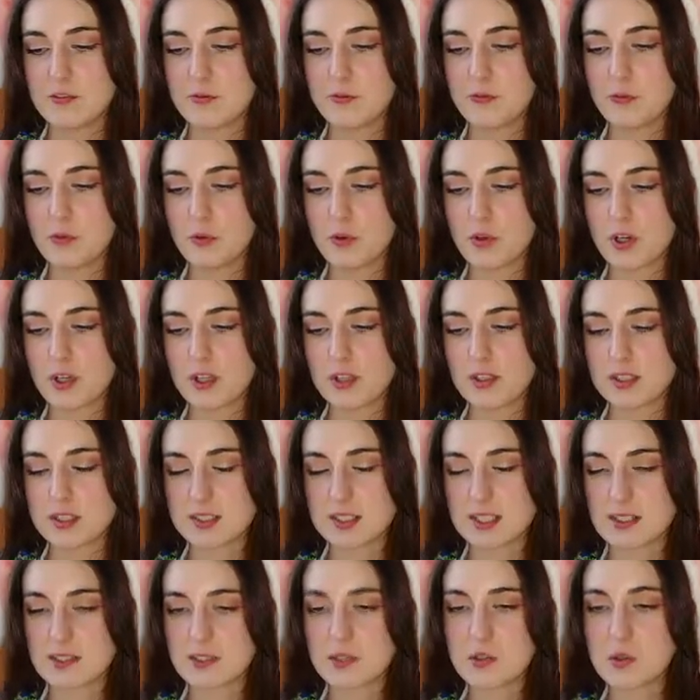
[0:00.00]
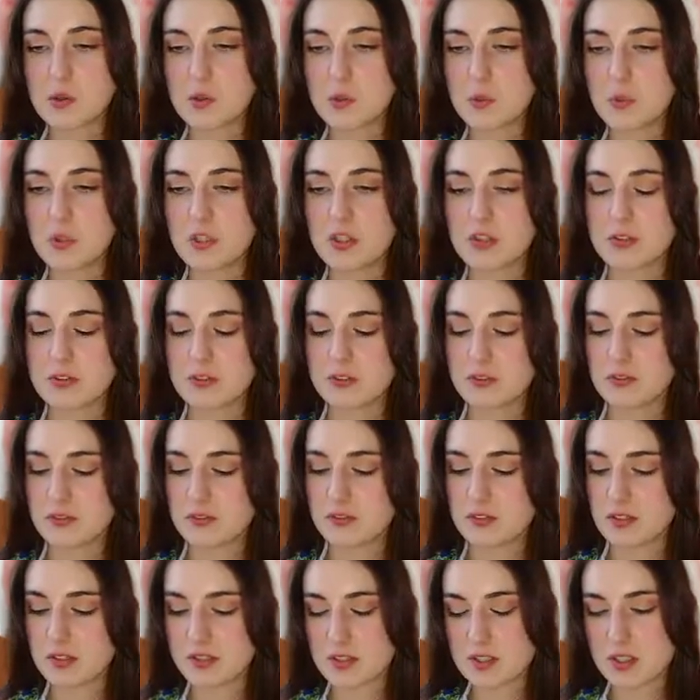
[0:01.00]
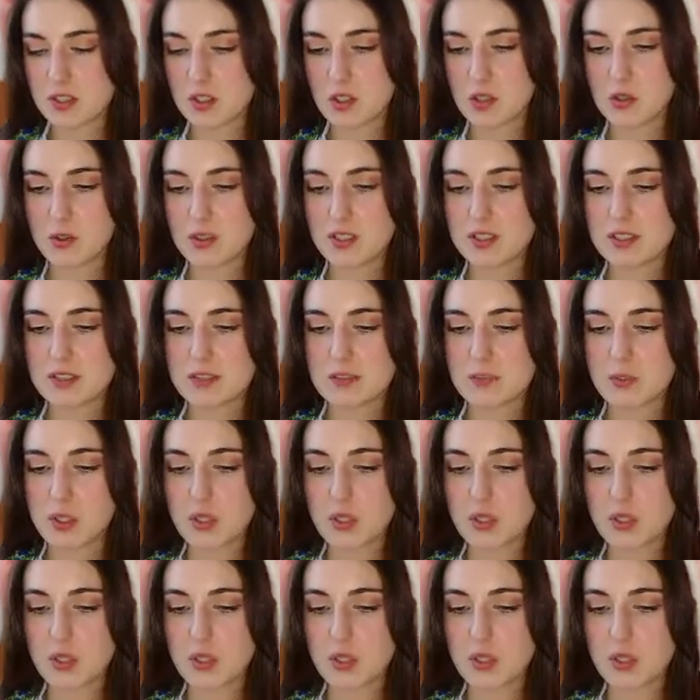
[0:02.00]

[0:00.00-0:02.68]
for the tankobon, so it's